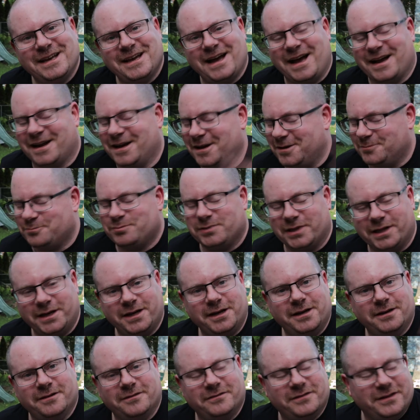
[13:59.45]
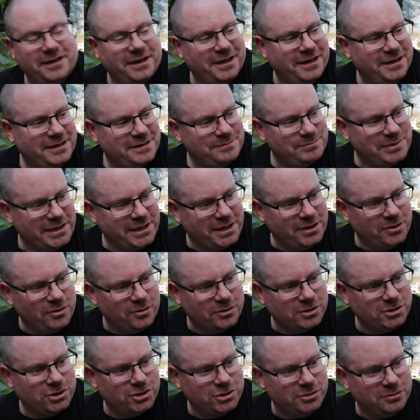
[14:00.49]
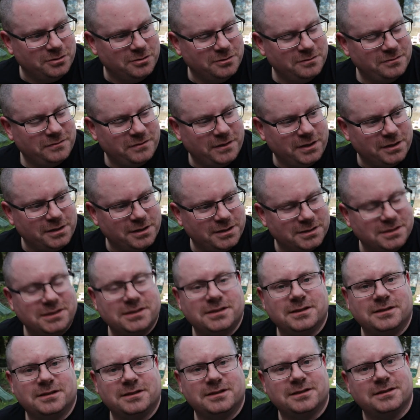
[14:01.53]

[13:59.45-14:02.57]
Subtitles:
I got plenty of horseshoe fungus